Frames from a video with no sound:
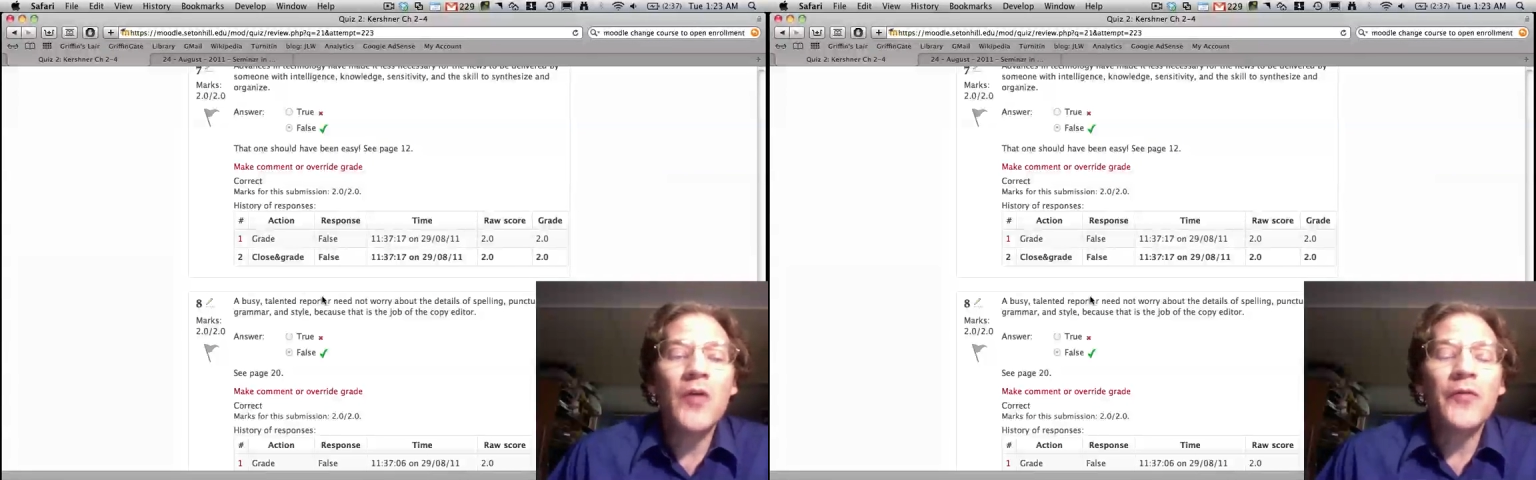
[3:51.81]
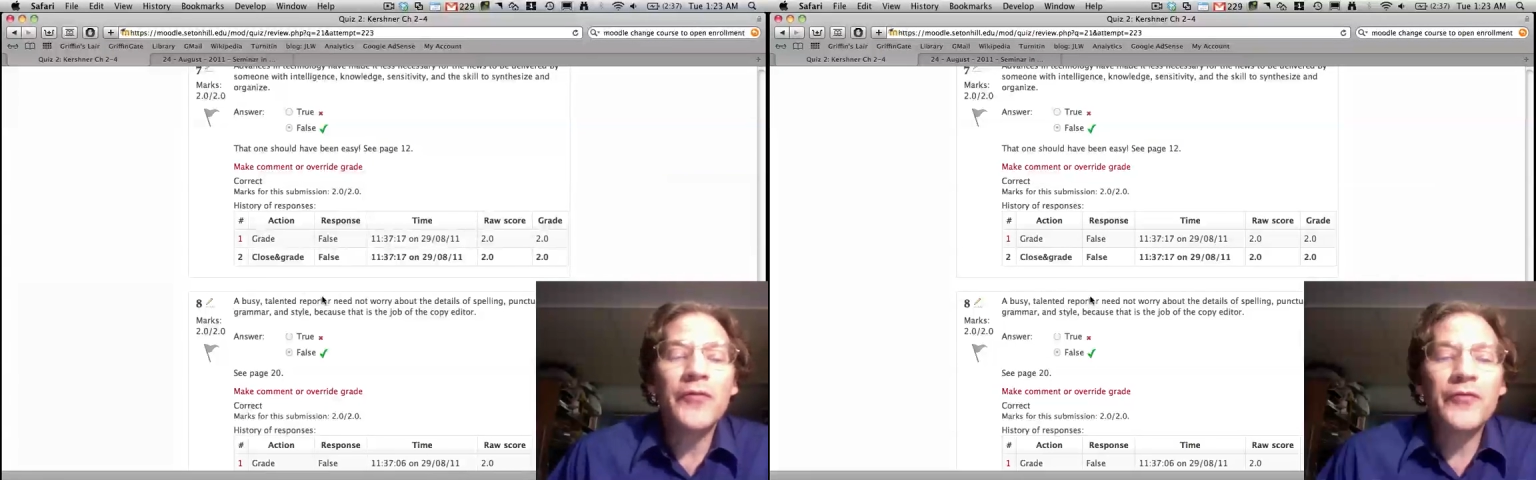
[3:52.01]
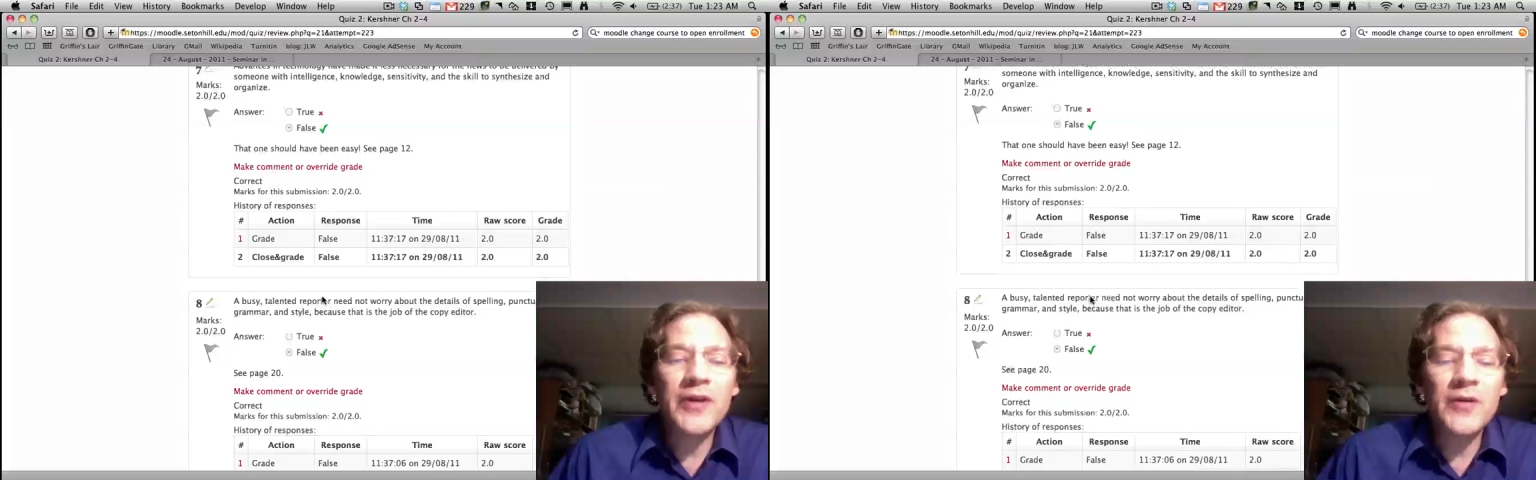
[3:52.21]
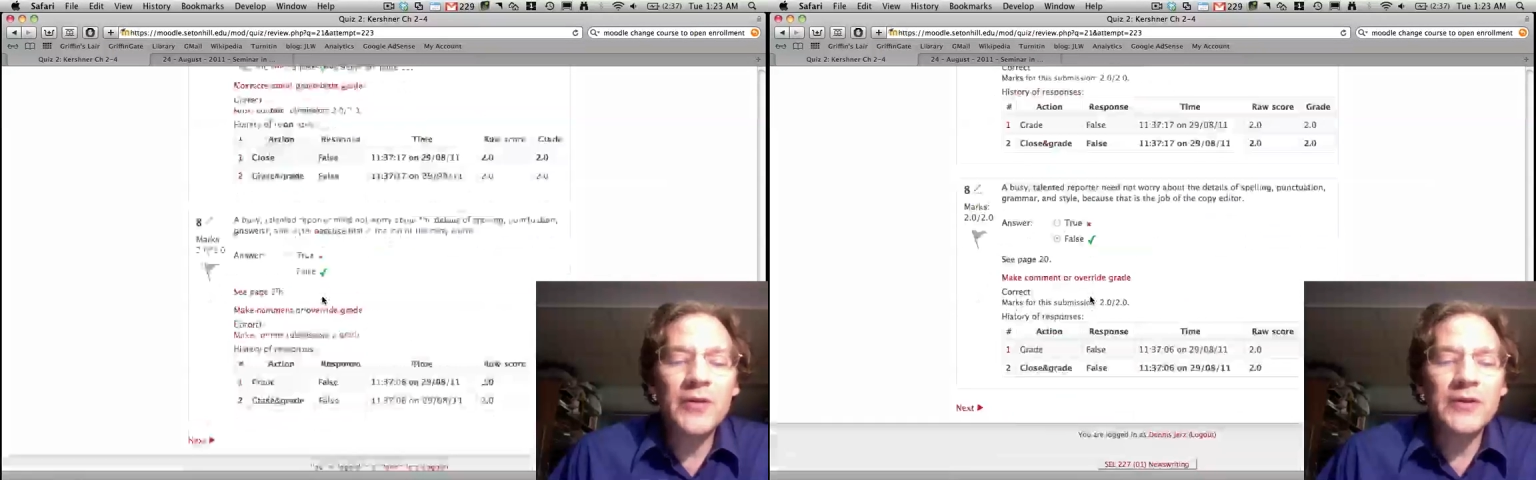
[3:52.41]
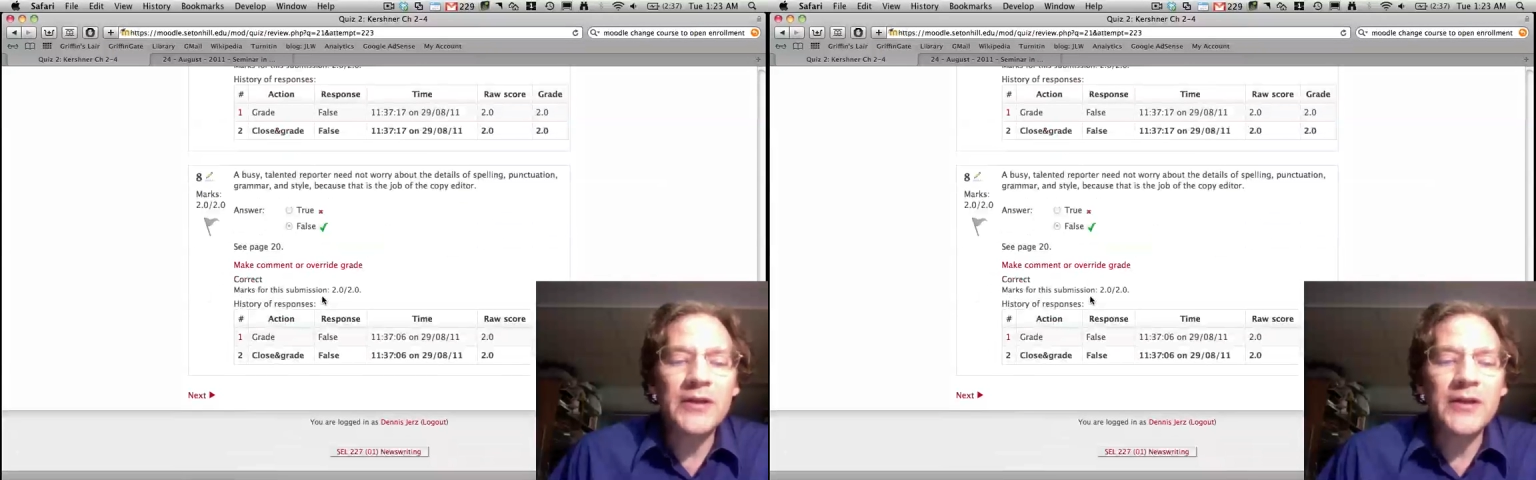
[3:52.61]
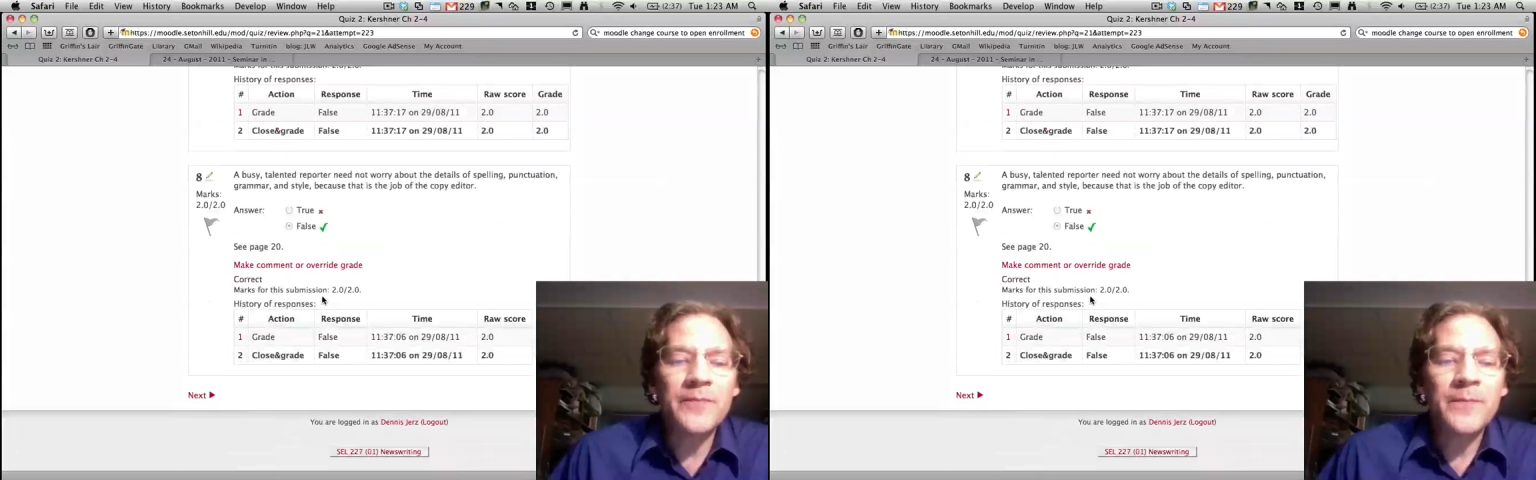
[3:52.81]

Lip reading: frequently